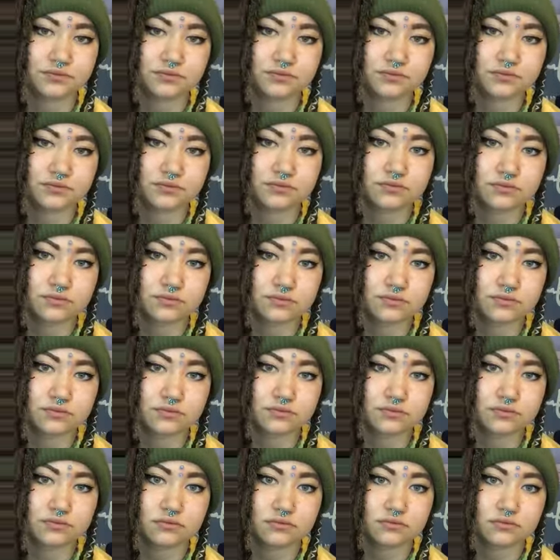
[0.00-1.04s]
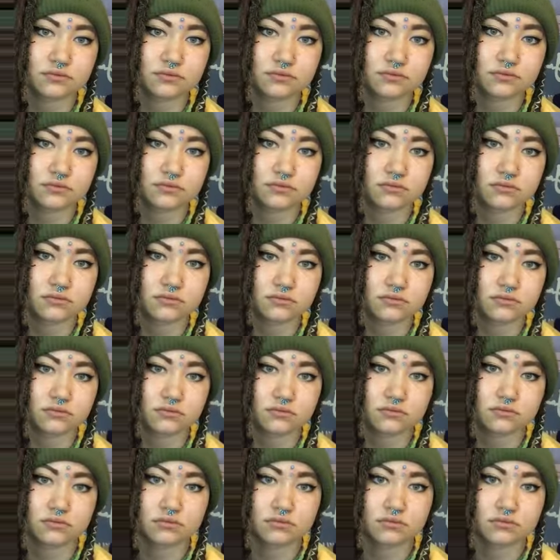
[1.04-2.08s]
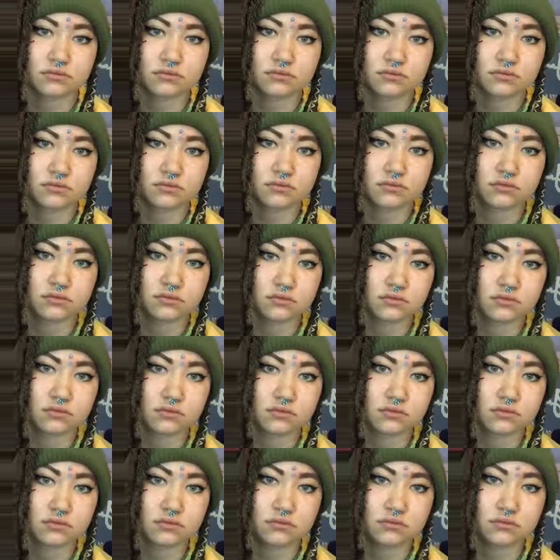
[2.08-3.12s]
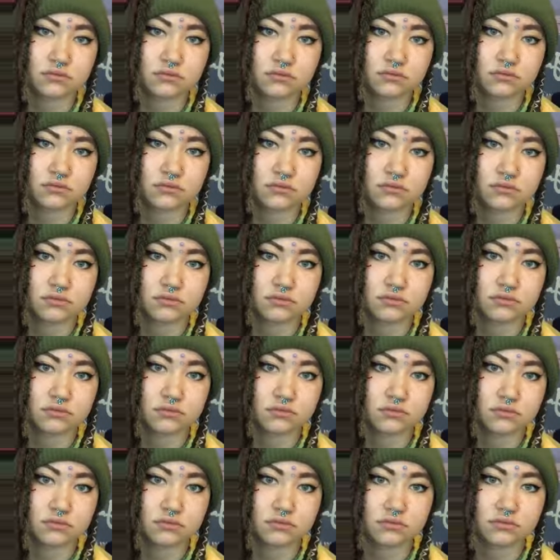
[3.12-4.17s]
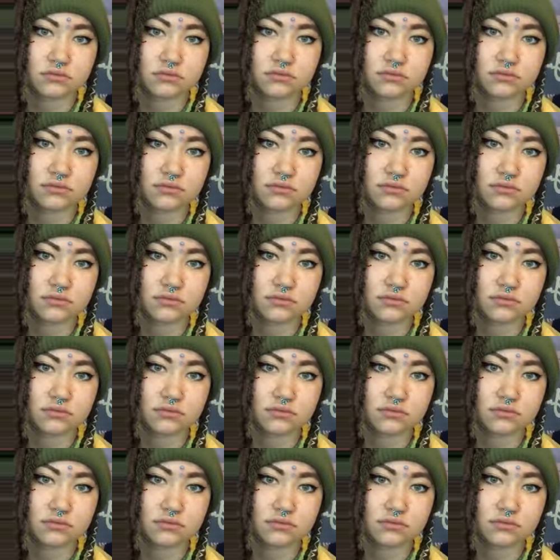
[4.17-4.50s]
[no speech]